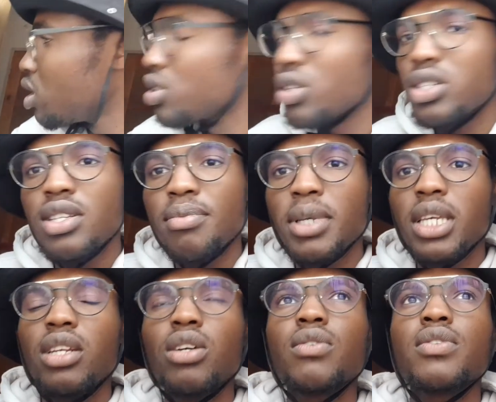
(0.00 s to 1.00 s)
So it's the
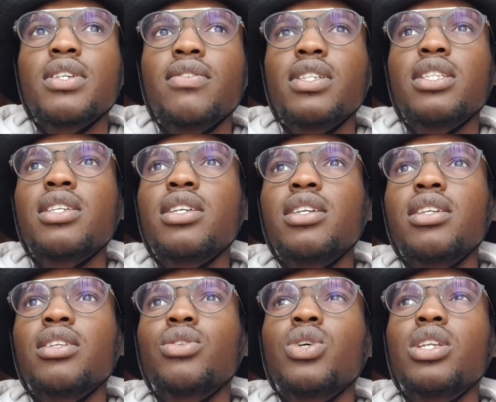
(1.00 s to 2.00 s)
beginning of
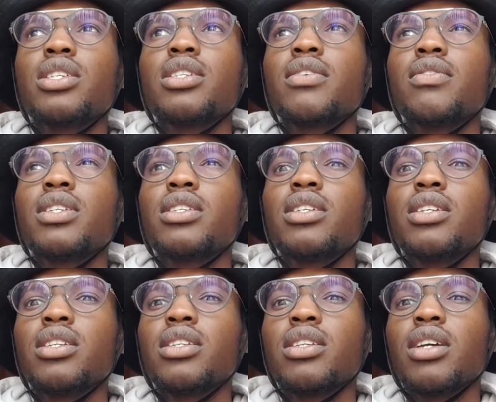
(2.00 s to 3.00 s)

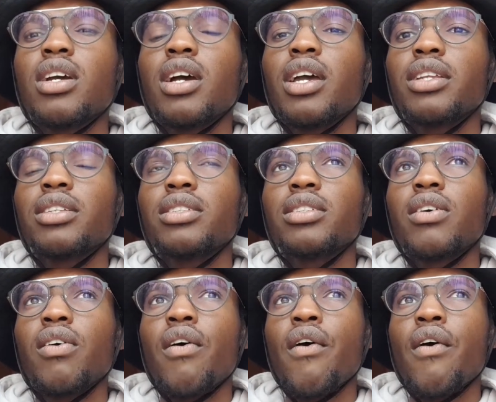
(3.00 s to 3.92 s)
2017, and